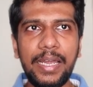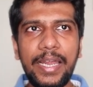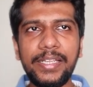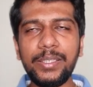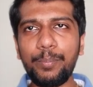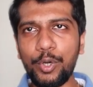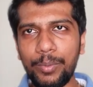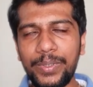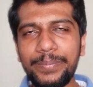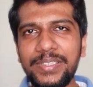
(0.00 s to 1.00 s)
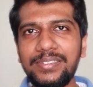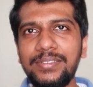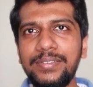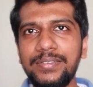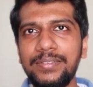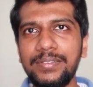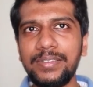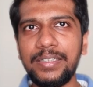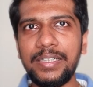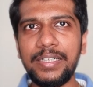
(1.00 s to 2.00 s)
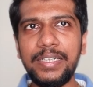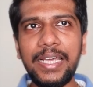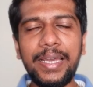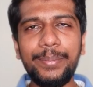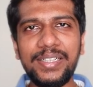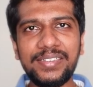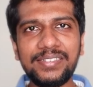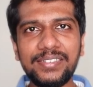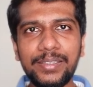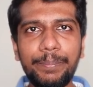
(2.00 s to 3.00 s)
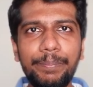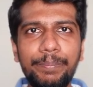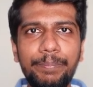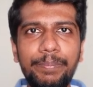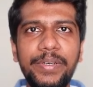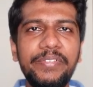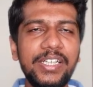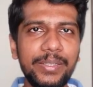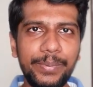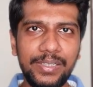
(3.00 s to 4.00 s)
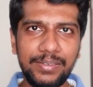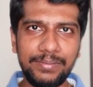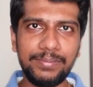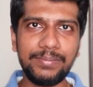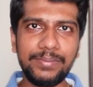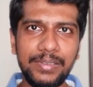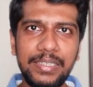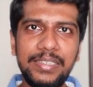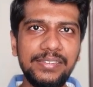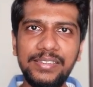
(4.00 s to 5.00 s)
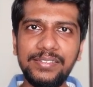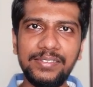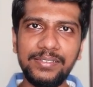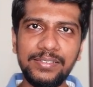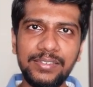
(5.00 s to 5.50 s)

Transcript: And the problem is, diabetes is a preventable disease.